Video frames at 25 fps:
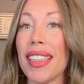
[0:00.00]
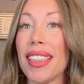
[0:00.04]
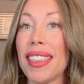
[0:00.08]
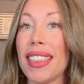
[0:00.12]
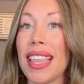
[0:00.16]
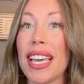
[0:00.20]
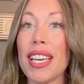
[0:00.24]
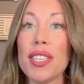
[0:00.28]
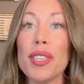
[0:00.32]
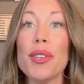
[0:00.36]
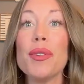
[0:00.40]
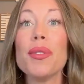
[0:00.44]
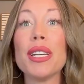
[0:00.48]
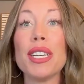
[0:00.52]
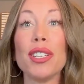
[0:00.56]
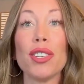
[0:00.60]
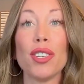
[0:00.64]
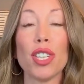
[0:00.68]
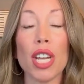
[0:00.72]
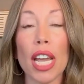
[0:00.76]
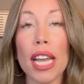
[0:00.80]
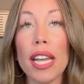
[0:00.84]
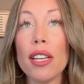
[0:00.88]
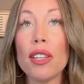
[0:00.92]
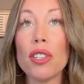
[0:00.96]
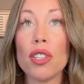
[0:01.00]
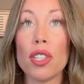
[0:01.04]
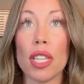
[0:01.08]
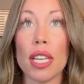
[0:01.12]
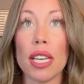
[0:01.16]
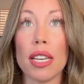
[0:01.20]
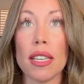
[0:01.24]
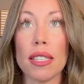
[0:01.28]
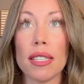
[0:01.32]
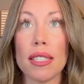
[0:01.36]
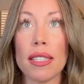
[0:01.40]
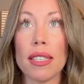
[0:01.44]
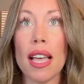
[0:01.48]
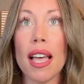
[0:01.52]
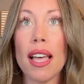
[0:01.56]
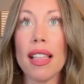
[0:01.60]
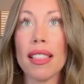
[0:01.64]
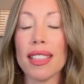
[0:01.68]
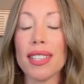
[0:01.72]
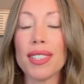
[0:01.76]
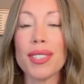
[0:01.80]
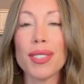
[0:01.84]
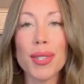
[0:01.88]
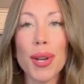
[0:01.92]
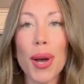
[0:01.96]
that you can change this,
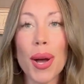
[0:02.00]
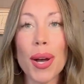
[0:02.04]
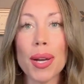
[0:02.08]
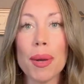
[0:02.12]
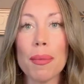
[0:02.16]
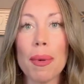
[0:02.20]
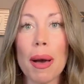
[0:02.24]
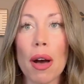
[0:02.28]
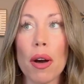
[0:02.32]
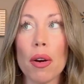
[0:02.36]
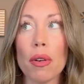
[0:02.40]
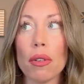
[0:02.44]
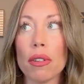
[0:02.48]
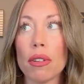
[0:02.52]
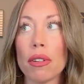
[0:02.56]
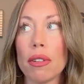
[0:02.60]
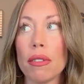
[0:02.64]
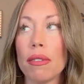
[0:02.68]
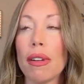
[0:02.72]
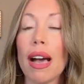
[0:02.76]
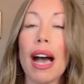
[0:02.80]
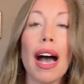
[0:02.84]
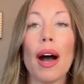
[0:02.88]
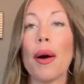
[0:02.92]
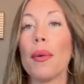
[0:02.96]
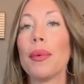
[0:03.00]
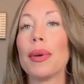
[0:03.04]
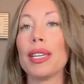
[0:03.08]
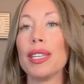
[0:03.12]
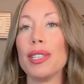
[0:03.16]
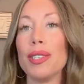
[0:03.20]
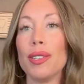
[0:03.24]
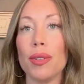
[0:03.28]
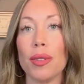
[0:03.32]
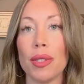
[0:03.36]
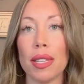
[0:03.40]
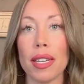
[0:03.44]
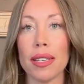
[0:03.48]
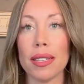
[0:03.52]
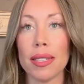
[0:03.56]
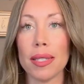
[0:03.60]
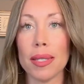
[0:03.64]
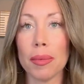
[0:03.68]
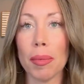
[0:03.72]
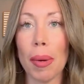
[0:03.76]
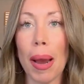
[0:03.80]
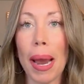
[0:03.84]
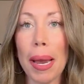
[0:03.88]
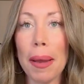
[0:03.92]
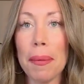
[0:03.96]
let's talk about how we can do this,
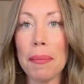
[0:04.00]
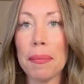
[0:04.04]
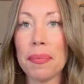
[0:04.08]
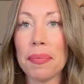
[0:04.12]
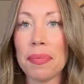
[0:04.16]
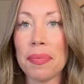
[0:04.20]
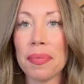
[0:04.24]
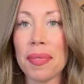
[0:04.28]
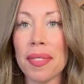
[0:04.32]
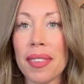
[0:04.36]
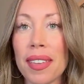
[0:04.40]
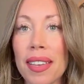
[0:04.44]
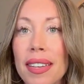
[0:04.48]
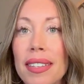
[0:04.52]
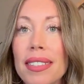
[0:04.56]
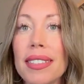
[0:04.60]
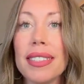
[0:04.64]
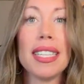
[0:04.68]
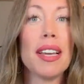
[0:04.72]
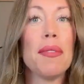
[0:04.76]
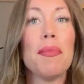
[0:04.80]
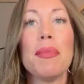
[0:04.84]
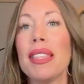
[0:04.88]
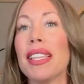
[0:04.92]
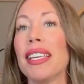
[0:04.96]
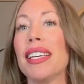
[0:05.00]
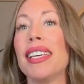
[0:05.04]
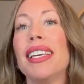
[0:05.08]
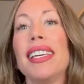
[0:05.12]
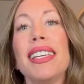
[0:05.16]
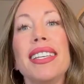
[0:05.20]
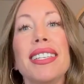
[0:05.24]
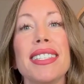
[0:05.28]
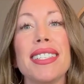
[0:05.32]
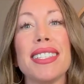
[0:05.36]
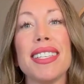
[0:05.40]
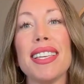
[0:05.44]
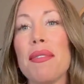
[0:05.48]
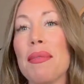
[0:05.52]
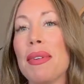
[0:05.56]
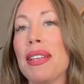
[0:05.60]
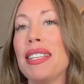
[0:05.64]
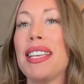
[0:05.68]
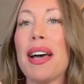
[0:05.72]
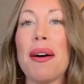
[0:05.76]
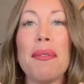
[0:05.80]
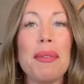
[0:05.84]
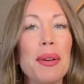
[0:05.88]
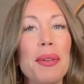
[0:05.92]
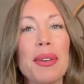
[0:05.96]
right? Give me the keys.
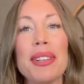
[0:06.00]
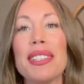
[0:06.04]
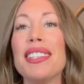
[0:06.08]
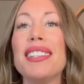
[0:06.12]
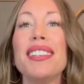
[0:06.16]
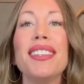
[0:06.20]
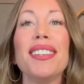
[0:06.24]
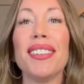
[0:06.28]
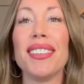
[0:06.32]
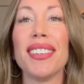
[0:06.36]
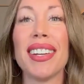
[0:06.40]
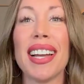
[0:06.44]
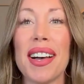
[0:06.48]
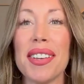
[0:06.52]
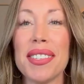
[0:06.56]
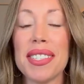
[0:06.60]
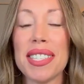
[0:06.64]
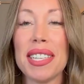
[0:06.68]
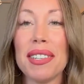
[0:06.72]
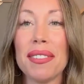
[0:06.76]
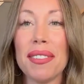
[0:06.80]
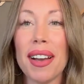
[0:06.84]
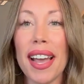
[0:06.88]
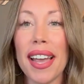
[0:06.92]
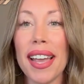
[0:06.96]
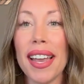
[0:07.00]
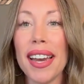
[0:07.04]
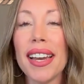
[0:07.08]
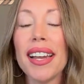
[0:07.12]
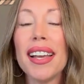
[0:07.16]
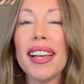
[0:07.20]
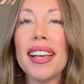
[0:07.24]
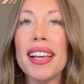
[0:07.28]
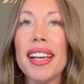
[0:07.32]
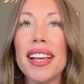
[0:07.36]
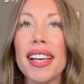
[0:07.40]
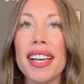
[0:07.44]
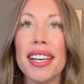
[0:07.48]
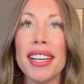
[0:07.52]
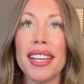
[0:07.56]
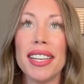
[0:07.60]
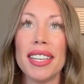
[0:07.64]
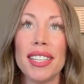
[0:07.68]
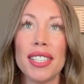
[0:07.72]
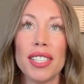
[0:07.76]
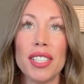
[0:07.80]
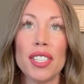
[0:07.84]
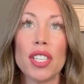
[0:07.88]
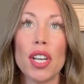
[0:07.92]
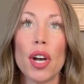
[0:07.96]
Tell me what to do, Kelsey, right?
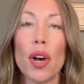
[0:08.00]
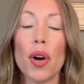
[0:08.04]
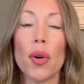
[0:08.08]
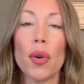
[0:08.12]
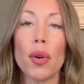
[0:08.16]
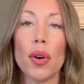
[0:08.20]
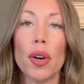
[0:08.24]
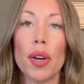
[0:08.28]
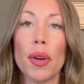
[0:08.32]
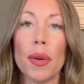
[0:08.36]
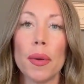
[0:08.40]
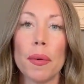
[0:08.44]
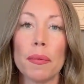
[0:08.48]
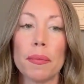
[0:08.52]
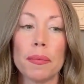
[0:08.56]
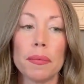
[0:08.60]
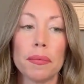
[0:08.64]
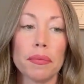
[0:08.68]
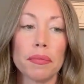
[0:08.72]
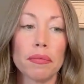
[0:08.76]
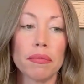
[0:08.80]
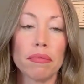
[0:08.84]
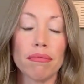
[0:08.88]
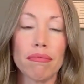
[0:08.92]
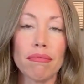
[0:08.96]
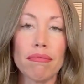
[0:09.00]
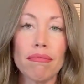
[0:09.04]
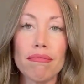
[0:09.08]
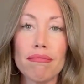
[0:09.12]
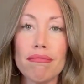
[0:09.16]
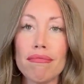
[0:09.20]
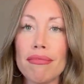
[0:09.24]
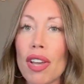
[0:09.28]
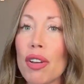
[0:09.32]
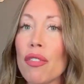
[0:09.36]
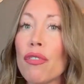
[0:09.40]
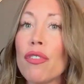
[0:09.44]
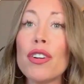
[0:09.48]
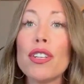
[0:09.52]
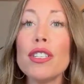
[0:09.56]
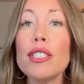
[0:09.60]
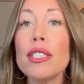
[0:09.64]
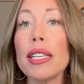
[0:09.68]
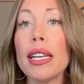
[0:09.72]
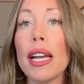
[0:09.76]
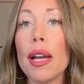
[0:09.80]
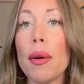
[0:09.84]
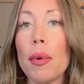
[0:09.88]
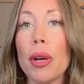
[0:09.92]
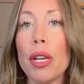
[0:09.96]
So first
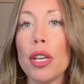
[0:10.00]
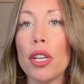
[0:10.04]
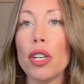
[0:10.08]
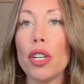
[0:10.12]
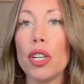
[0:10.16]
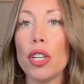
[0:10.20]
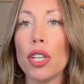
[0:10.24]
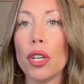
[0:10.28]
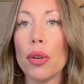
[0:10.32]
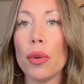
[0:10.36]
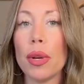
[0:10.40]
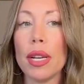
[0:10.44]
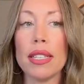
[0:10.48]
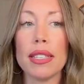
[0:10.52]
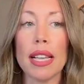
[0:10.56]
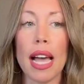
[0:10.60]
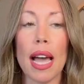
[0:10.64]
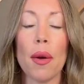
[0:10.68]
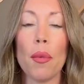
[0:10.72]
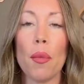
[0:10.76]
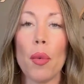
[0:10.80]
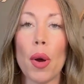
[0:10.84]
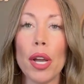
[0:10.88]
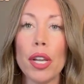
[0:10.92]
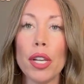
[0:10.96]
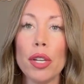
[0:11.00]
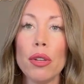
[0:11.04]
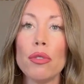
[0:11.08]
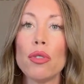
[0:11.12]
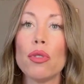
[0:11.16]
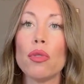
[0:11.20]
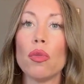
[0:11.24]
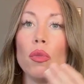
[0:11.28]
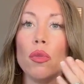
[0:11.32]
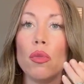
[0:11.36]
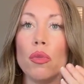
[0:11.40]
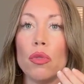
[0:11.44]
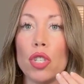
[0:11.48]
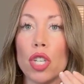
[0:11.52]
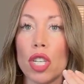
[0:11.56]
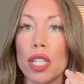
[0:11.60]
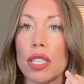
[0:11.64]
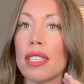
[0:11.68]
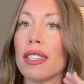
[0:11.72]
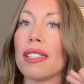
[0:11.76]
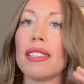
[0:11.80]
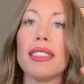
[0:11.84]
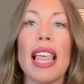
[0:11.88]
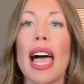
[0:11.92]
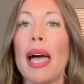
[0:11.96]
thing I want you to do is I want you to
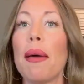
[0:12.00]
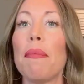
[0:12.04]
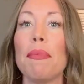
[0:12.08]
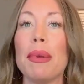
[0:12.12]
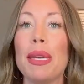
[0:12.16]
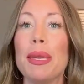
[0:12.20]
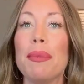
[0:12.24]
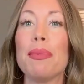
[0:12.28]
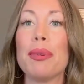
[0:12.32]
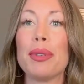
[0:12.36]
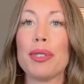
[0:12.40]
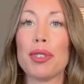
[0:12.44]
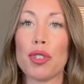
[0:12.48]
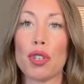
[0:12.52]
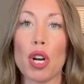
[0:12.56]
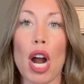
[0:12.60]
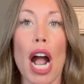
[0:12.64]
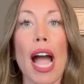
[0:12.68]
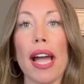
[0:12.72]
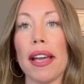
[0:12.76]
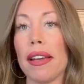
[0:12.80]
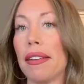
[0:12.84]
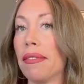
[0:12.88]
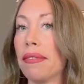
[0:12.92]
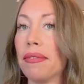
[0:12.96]
just let people try,